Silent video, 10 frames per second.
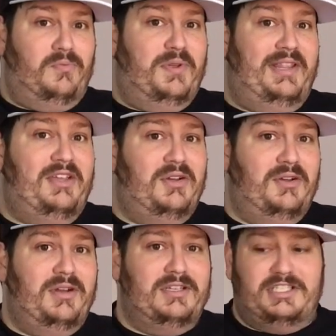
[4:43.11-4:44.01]
really
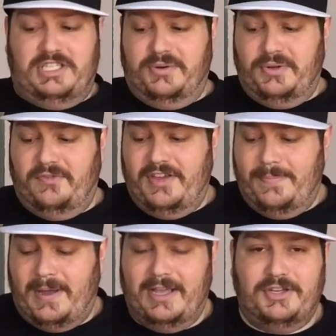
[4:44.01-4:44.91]
good cereal vape
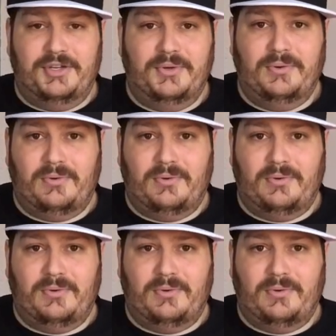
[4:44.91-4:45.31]
I do,